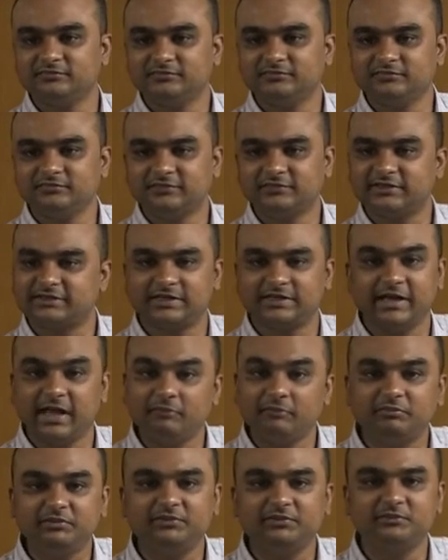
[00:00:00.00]
That can
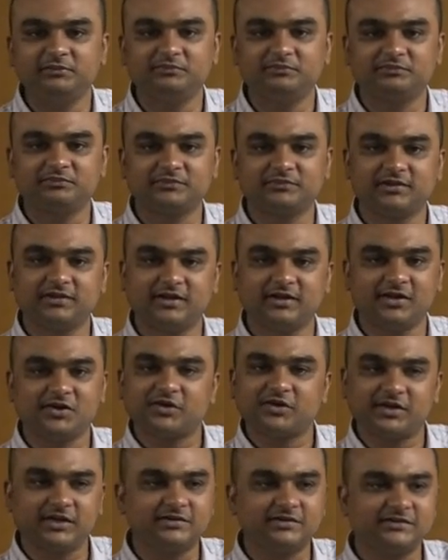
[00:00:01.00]
happen. Are you
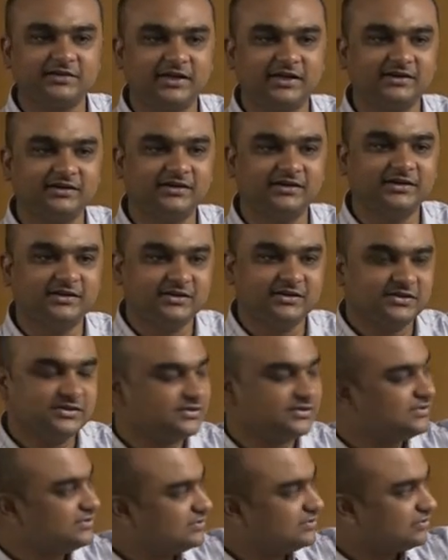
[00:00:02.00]
clear with that?
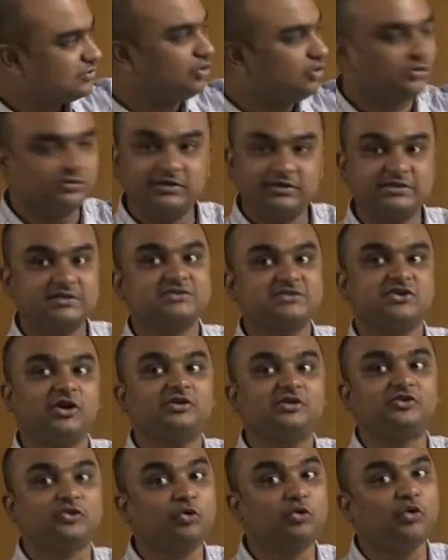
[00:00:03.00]
Though this is
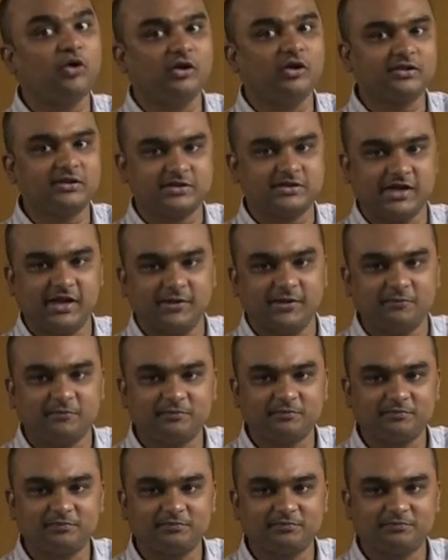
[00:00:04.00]
not true all the time,
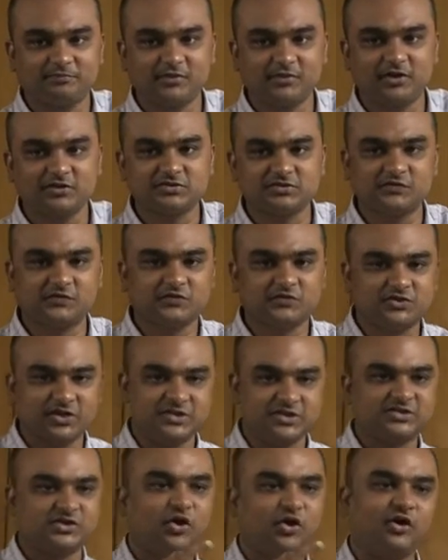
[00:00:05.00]
because if you
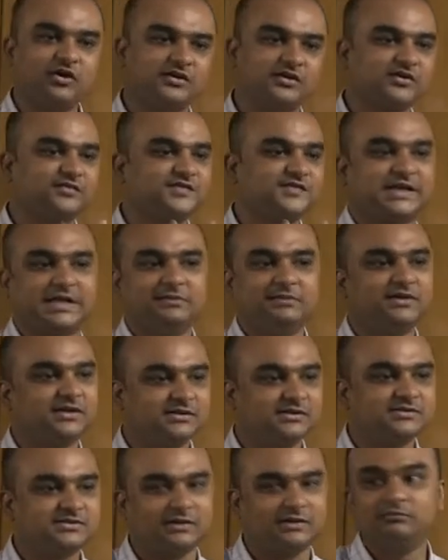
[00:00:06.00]
change the order of the
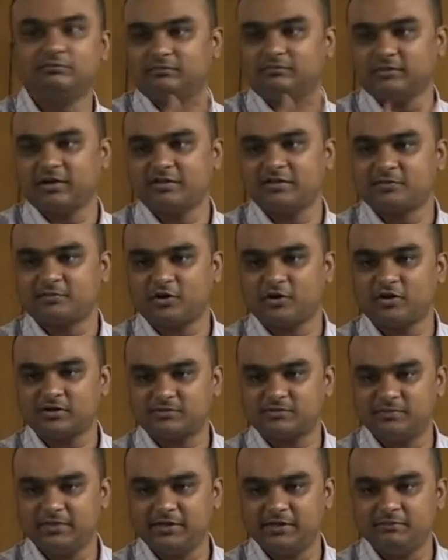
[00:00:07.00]
chemicals, some other product
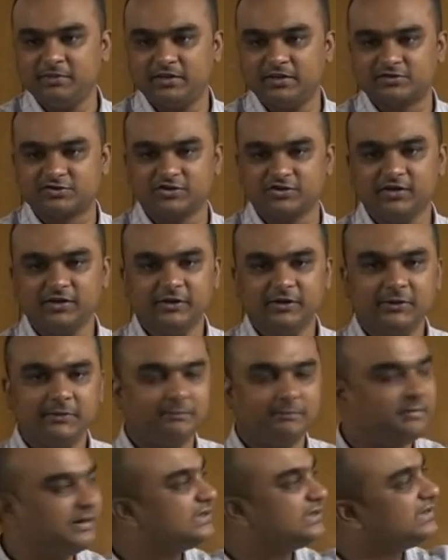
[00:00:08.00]
may emerge.
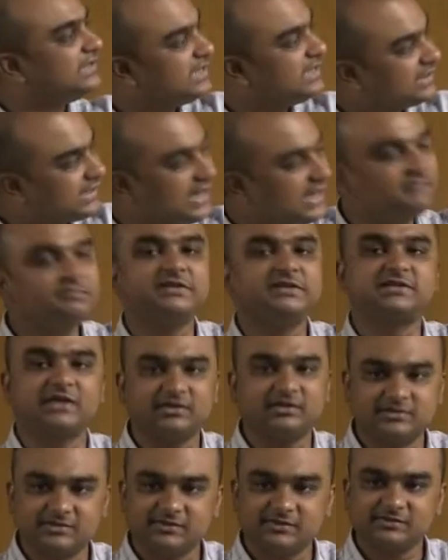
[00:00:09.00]
But there can be
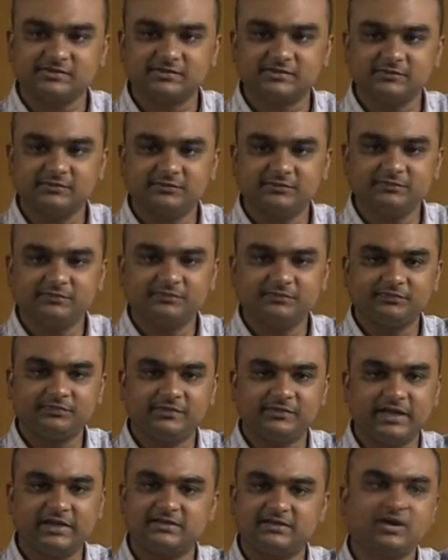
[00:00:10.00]
chances
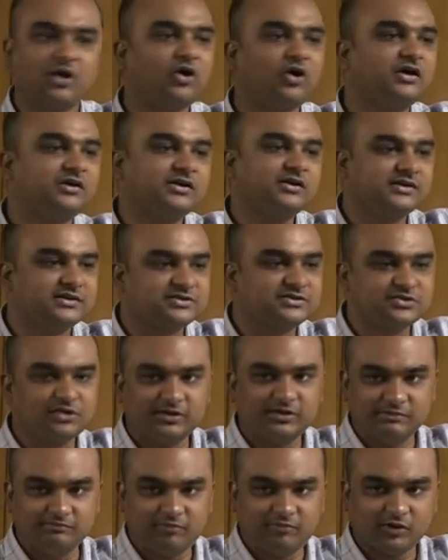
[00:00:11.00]
that the order is
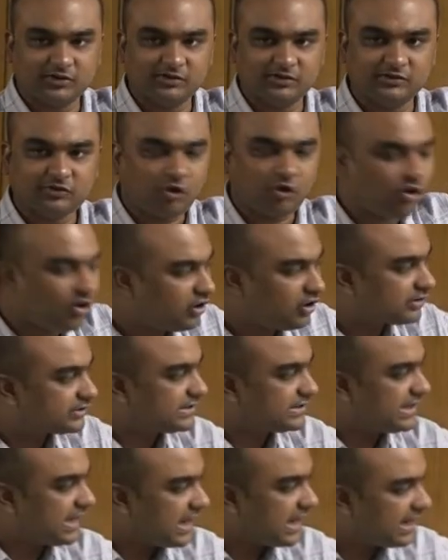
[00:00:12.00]
not important, or
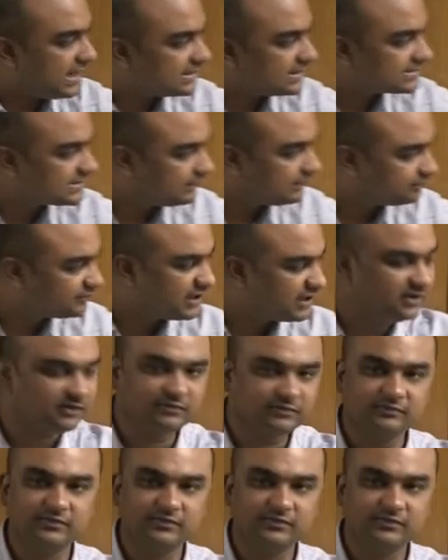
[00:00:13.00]
they add something